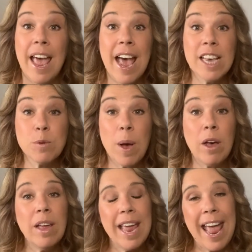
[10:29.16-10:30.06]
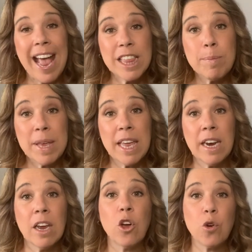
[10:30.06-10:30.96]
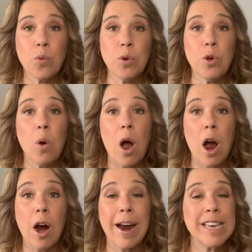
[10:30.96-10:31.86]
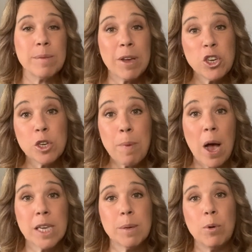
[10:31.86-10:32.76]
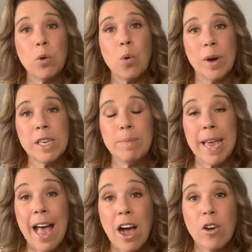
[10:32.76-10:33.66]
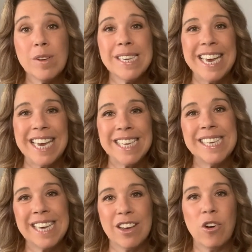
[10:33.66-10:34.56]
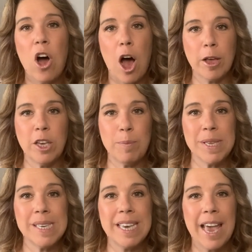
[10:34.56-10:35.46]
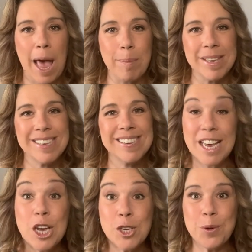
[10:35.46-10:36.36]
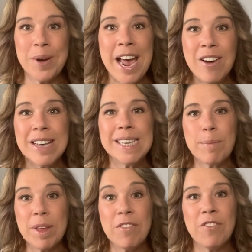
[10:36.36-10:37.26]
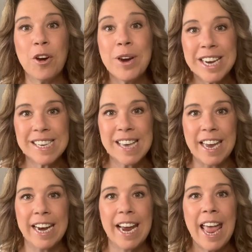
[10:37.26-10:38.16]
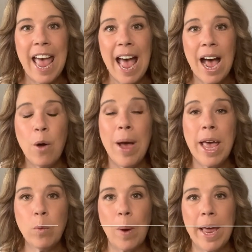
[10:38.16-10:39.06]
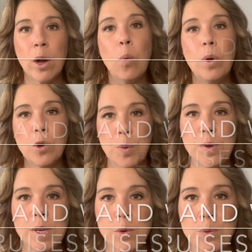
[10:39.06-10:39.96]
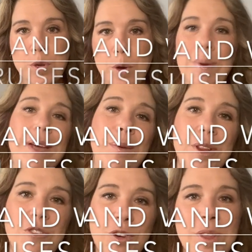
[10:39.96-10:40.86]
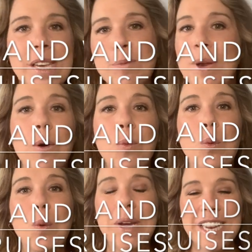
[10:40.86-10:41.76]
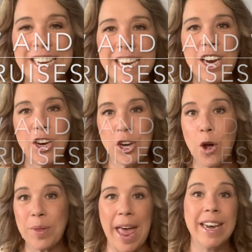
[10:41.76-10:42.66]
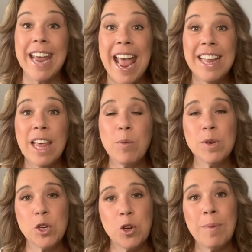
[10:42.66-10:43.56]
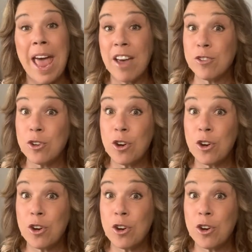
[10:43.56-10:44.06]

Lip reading: As well, at the beginning, crew are as much as possible going to be housed in single occupancy cabins. So now, something very exciting. How and when will cruises resume? Well, the truth is we don't really know that. Can they resume after